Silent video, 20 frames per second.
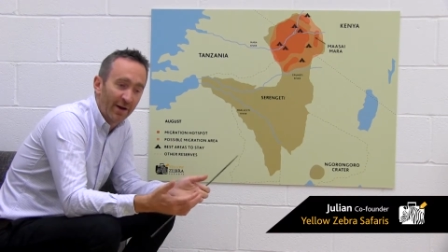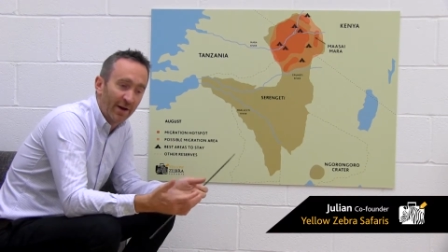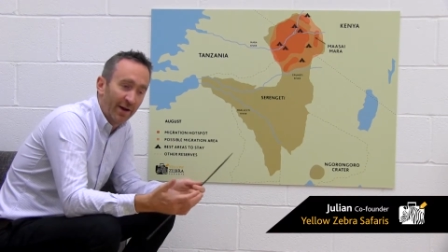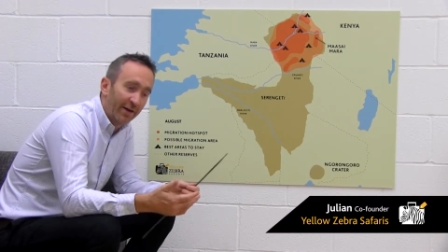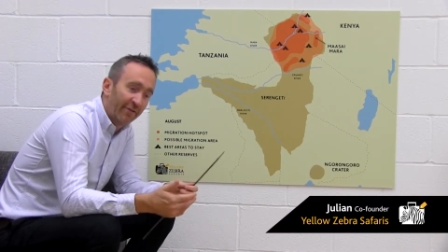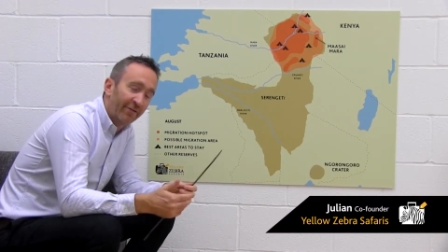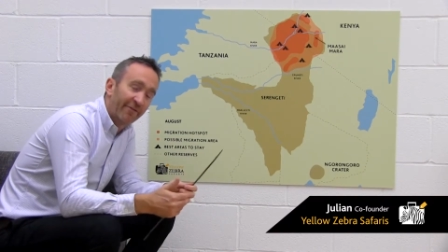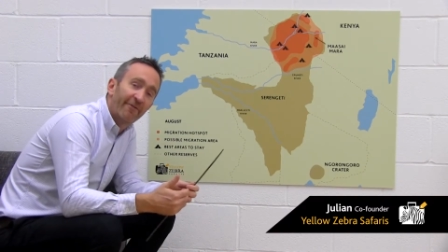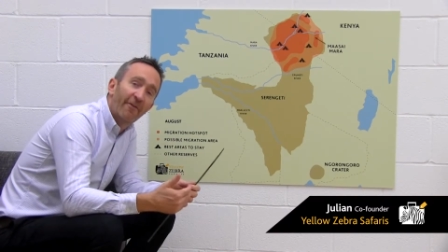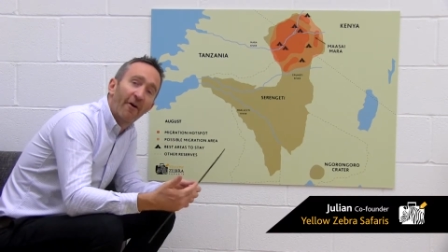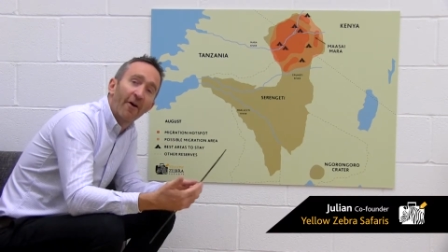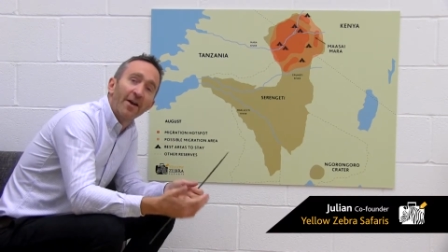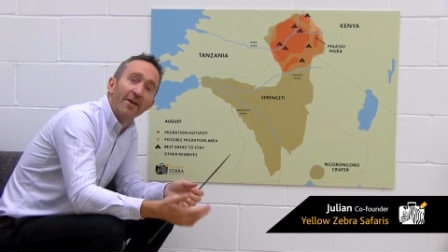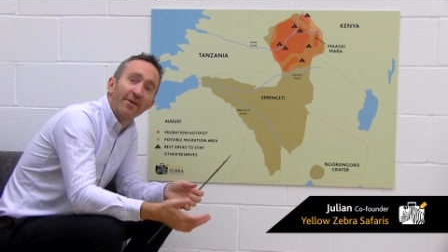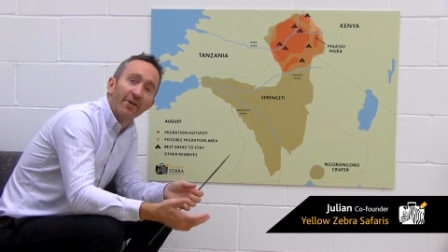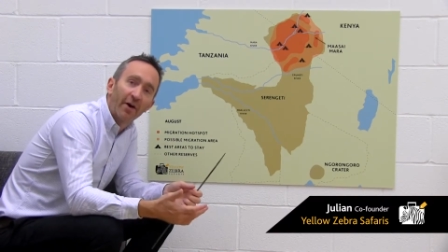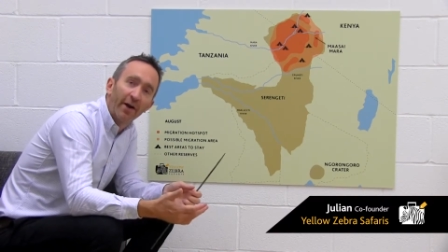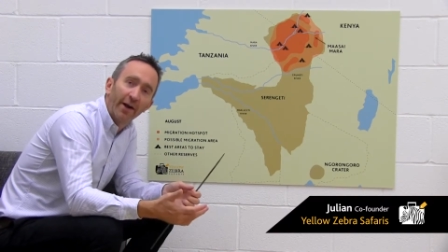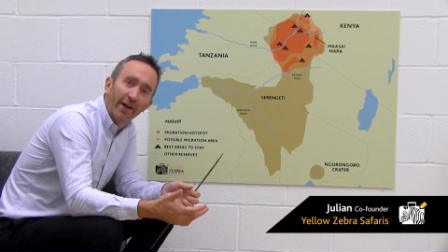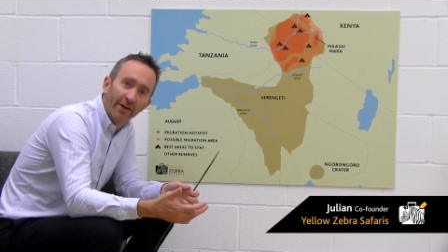if fine
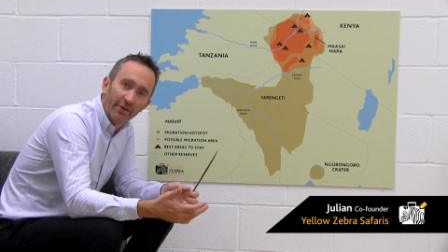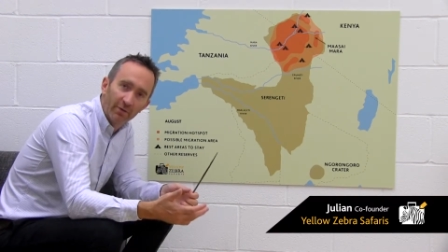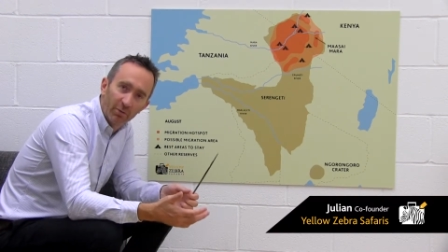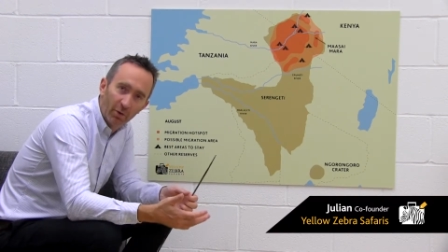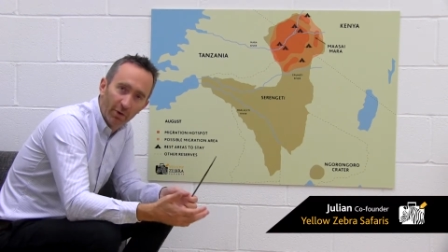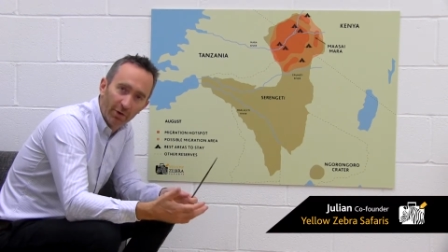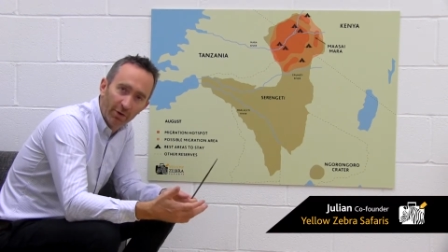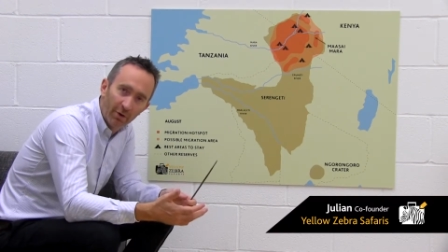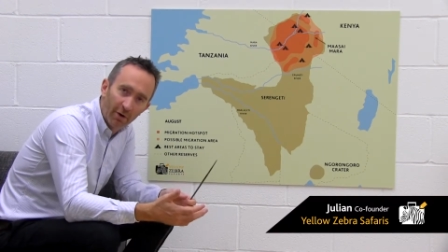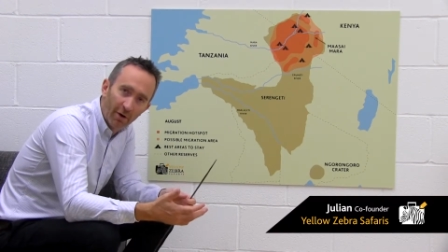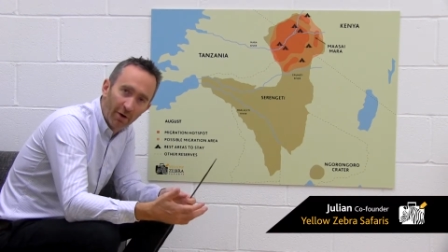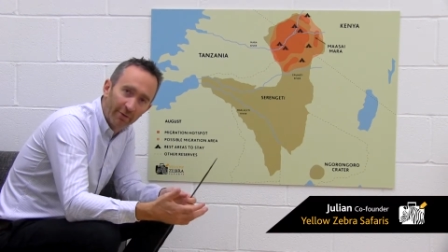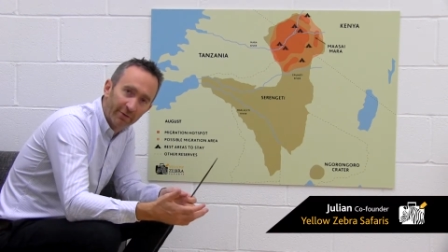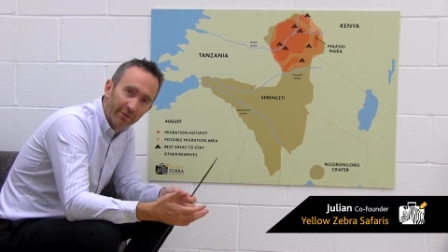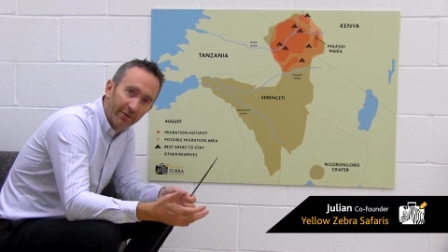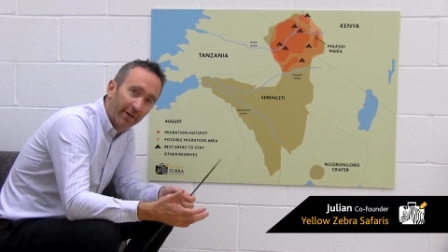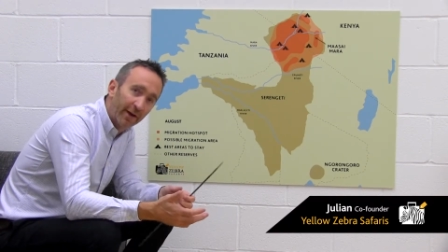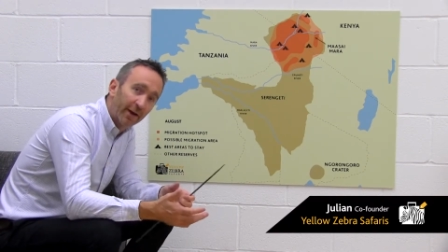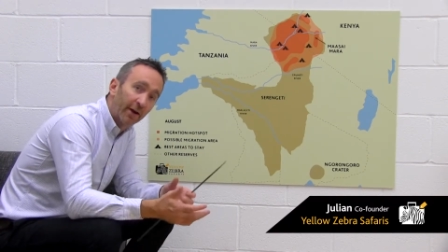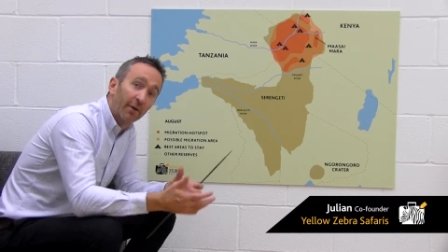dining is what you're
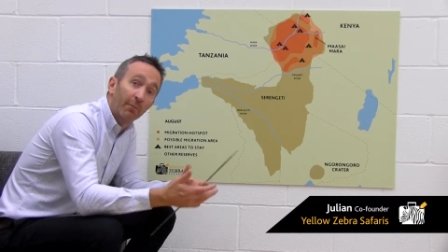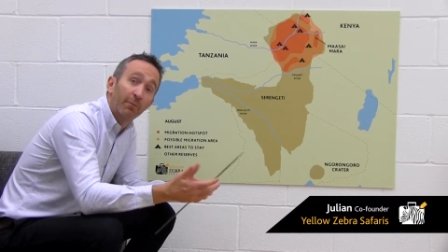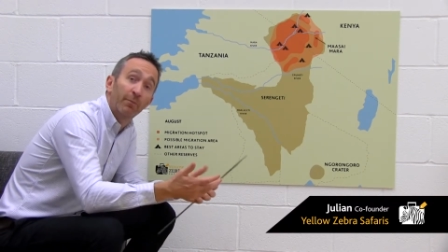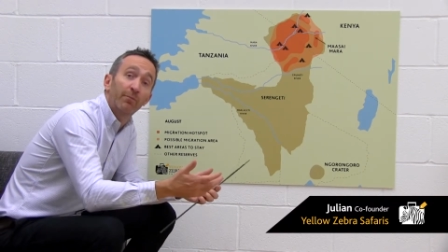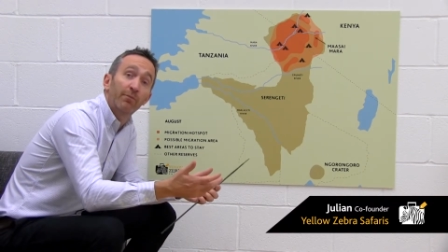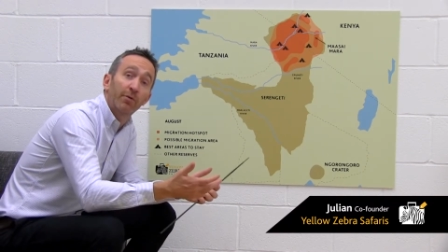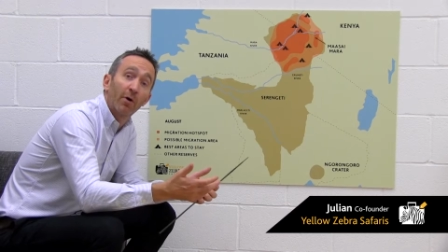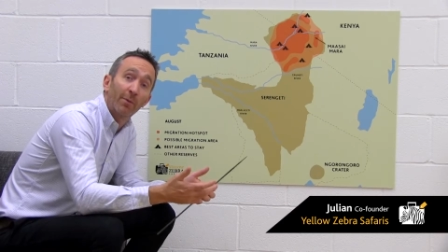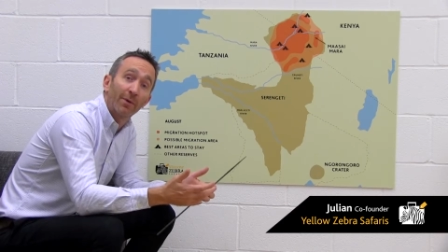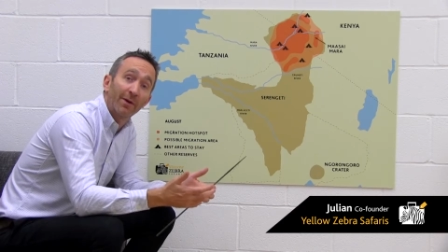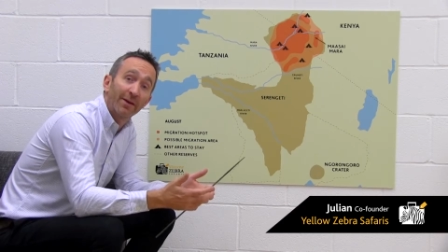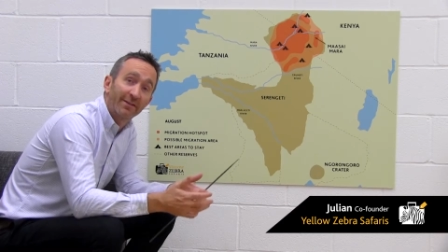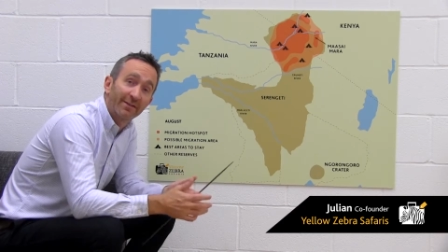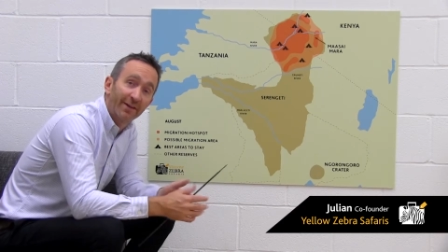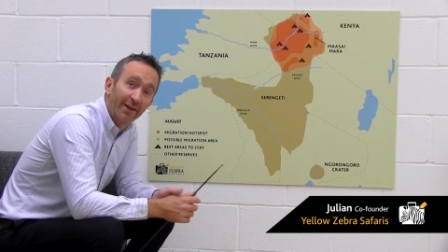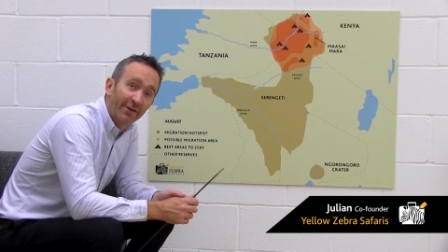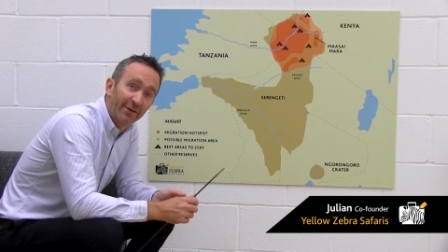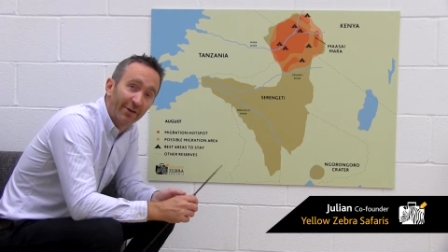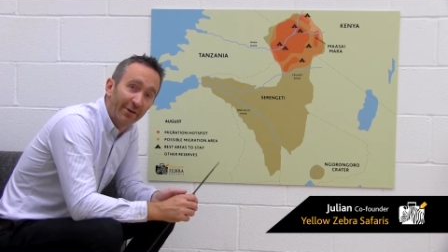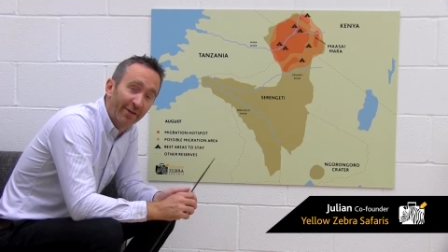after, then I'd probably
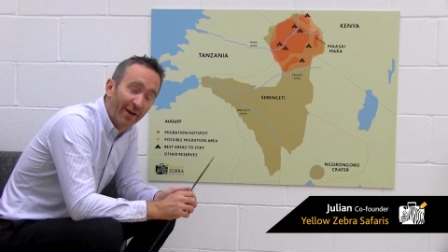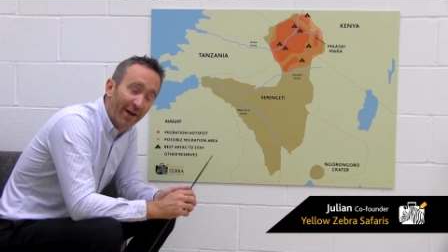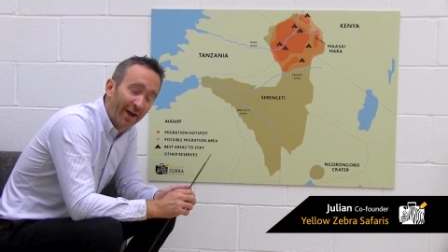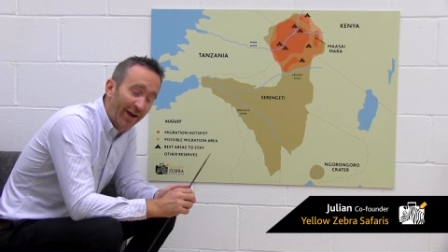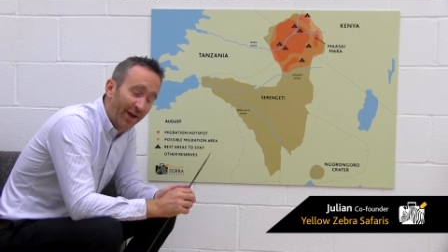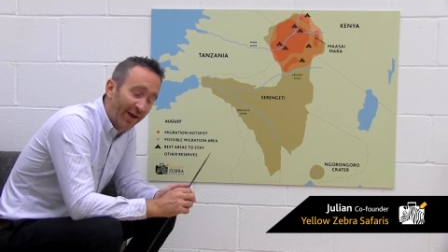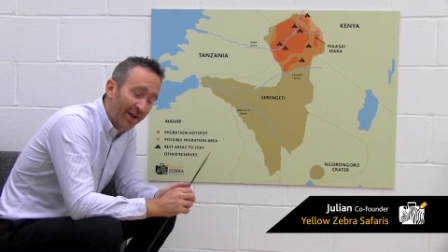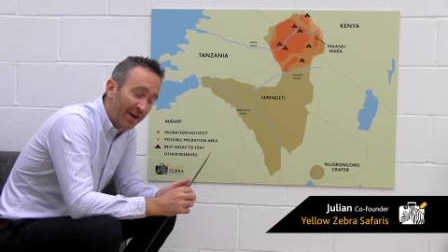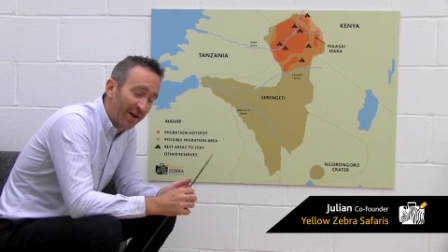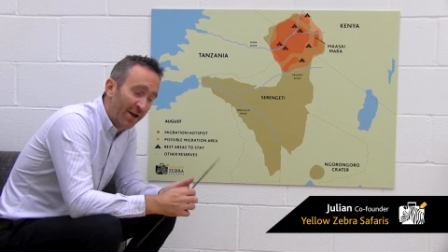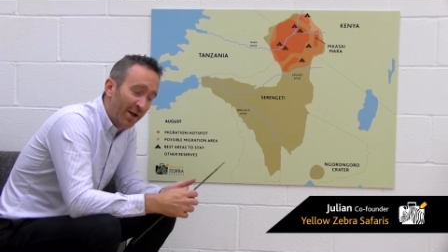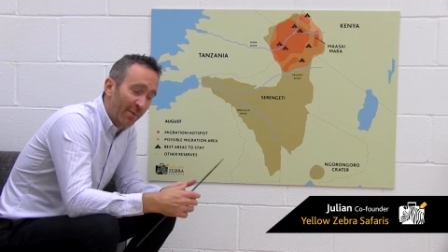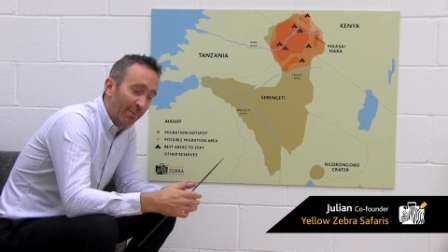send you there.